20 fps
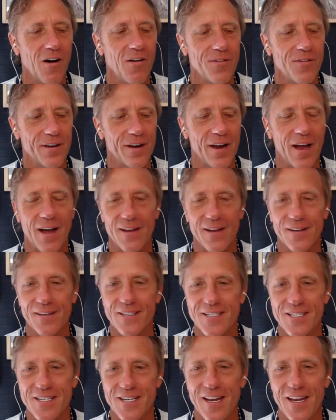often
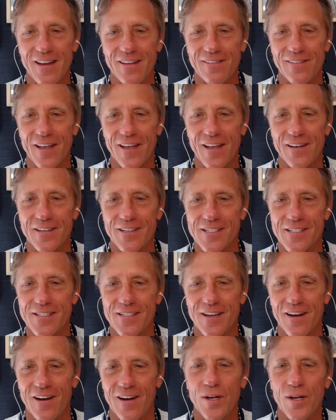unseen that
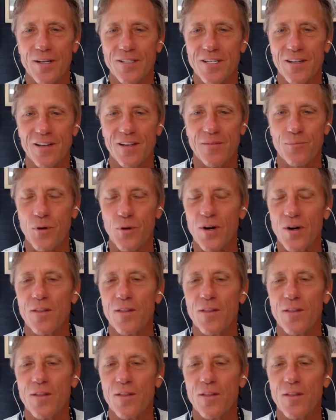is putting to